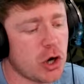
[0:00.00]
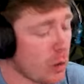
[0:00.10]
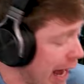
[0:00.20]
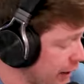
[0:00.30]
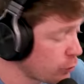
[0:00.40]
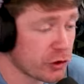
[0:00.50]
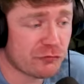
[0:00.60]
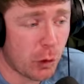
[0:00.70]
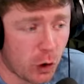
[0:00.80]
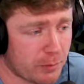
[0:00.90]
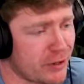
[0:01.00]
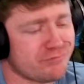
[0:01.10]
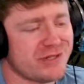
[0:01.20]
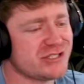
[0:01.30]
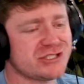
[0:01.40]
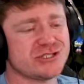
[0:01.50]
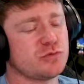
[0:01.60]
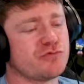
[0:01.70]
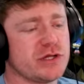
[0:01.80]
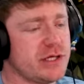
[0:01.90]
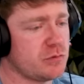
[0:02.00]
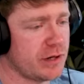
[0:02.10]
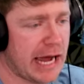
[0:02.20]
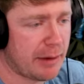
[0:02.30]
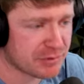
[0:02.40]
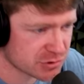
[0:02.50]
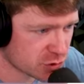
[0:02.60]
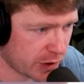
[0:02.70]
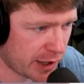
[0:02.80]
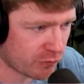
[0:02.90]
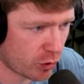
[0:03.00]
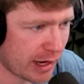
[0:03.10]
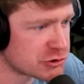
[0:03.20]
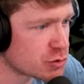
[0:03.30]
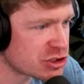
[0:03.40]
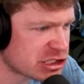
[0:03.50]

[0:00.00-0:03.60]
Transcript: know, I would roar, but this is really what happens when I roar. As you can